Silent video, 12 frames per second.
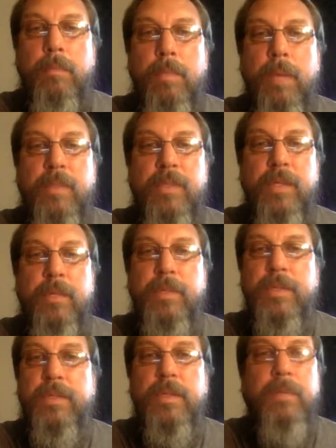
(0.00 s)
Probably should have
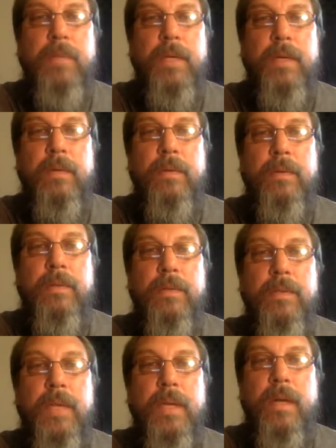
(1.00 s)
put something out
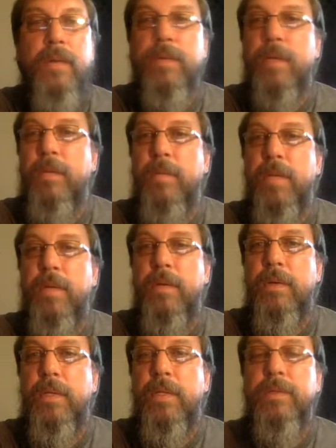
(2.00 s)
saying I was going to be
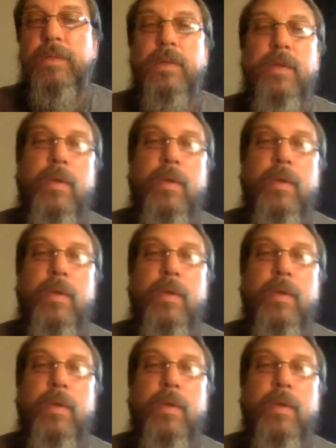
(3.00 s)
doing this.